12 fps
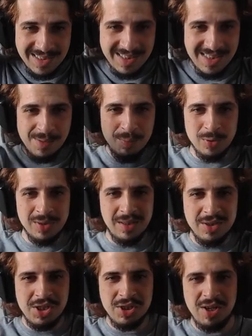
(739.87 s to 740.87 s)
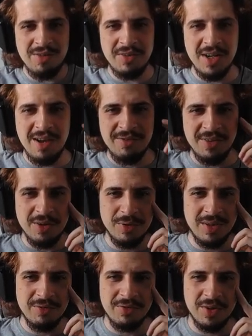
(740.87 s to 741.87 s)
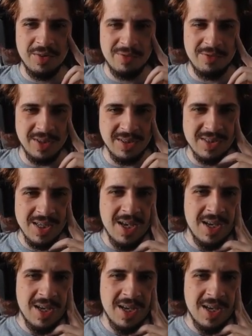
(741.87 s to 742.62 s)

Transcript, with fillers: sip on delicious coffee and have fun with their furry friends.